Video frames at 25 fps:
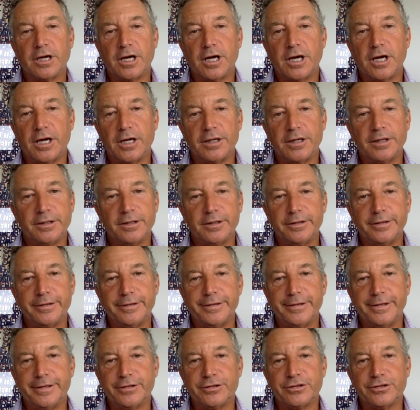Uh, yeah.
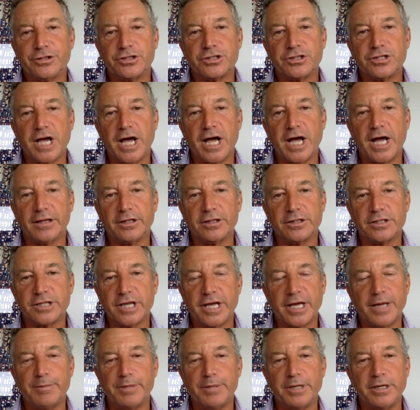it's just not the
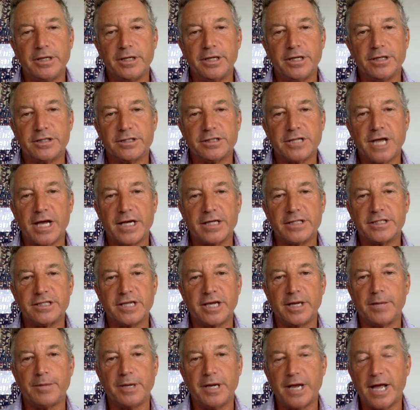same, and it's not a
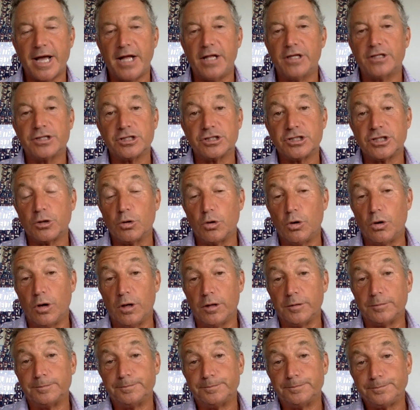same analysis at
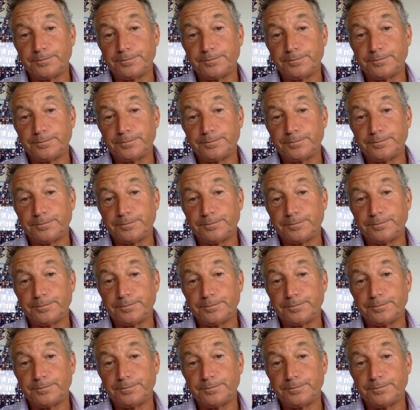all.